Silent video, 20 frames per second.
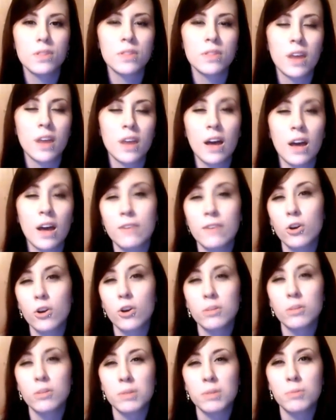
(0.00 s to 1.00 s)
they have
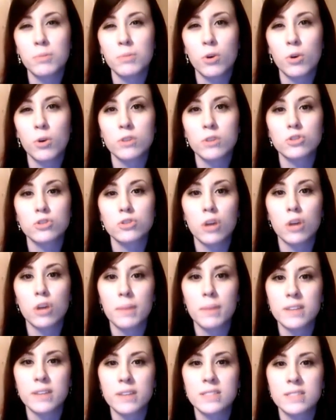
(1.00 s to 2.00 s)
arguably more
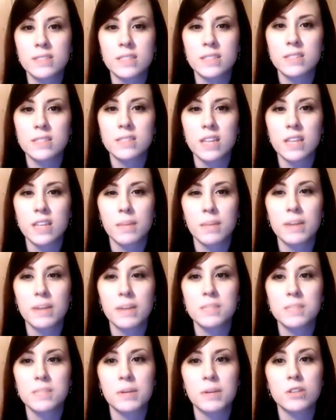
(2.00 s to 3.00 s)
drawbacks since they can
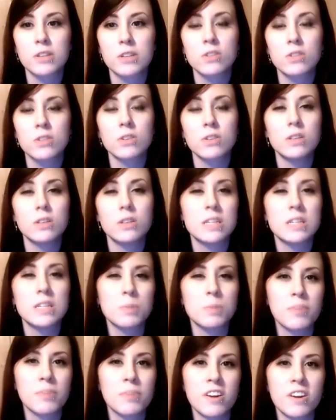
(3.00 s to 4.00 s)
make speakers look less
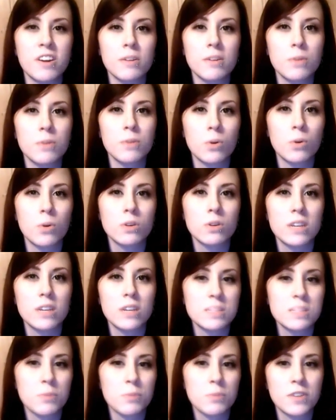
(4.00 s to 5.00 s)
prepared or
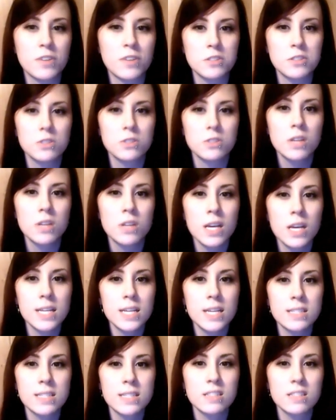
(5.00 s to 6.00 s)
less professional,
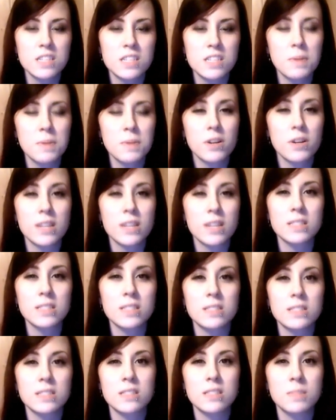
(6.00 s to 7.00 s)
since the speaker
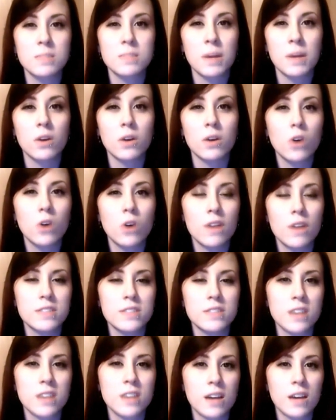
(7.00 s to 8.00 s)
tends to spend a lot
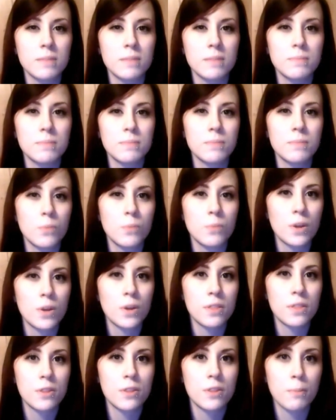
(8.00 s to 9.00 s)
of time
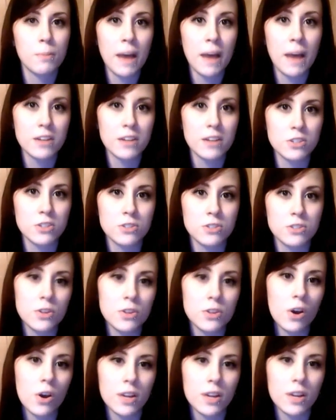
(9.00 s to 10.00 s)
with their back turned
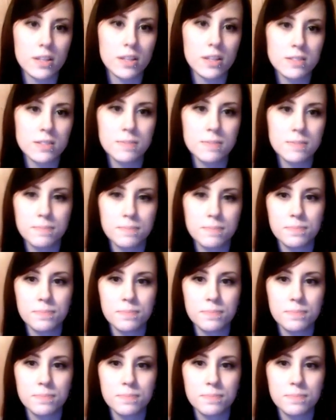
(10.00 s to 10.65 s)
to the audience.